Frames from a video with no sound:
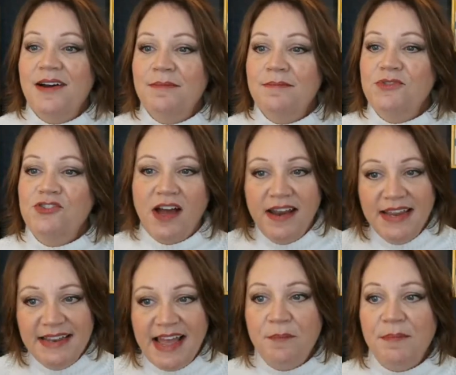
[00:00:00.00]
jotting
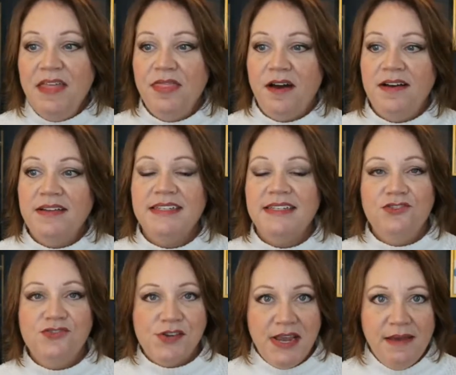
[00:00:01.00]
down my thoughts and
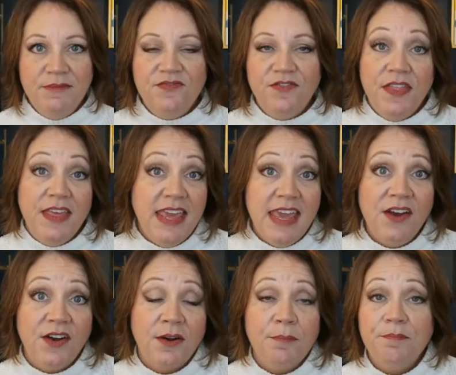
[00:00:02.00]
dreams for the
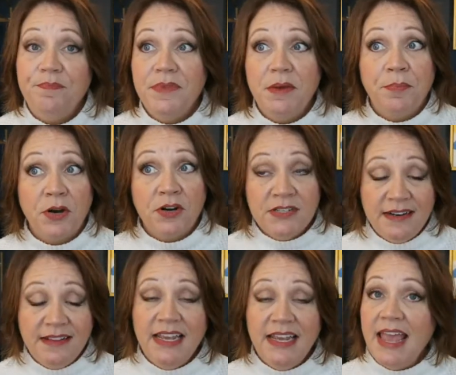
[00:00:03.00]
year,
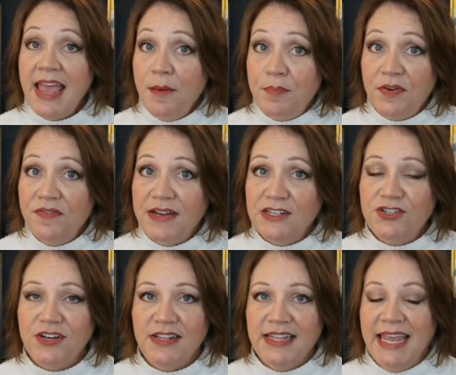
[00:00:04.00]
personally and
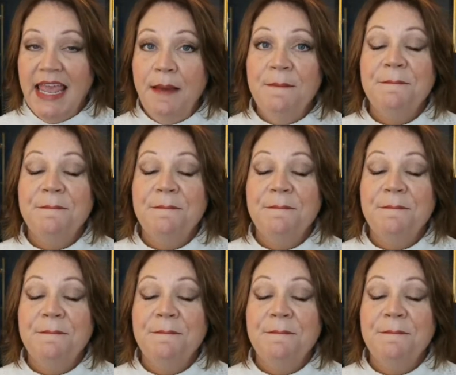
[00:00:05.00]
professionally,